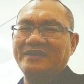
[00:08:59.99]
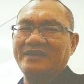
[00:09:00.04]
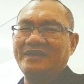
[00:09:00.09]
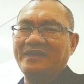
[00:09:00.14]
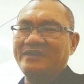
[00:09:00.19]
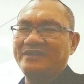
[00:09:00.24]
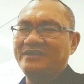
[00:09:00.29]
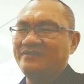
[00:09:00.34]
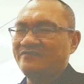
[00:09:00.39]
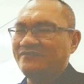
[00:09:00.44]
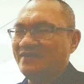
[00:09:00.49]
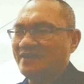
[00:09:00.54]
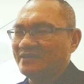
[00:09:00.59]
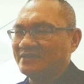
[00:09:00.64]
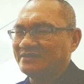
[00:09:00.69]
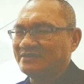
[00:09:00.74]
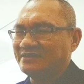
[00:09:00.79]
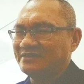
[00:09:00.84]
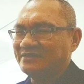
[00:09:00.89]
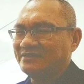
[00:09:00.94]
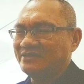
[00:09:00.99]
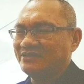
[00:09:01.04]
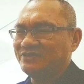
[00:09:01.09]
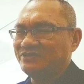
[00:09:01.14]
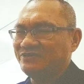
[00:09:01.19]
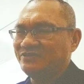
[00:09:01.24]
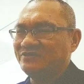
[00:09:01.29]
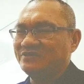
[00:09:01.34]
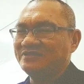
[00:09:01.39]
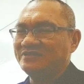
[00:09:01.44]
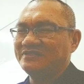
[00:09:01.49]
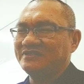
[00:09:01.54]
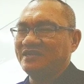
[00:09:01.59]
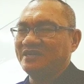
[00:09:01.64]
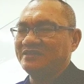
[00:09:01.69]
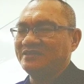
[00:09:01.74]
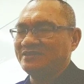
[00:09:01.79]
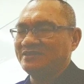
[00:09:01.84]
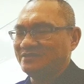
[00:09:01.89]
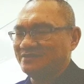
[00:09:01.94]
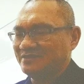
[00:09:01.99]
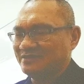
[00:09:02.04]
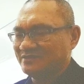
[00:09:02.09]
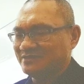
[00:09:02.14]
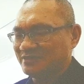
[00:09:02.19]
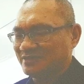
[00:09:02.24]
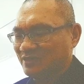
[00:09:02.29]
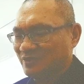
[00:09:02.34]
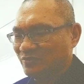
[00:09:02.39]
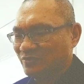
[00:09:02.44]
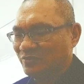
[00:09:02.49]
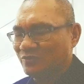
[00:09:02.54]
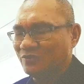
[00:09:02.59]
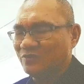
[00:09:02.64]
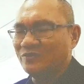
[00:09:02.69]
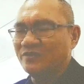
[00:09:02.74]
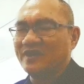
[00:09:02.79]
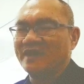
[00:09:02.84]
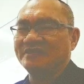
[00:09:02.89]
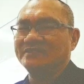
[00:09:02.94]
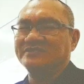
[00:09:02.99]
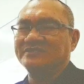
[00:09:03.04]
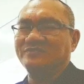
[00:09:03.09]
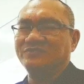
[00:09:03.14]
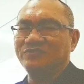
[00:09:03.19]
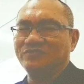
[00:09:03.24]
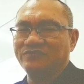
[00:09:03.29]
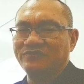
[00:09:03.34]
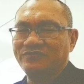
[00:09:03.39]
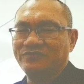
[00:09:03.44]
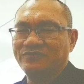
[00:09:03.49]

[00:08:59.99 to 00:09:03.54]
An event should start slow and smooth,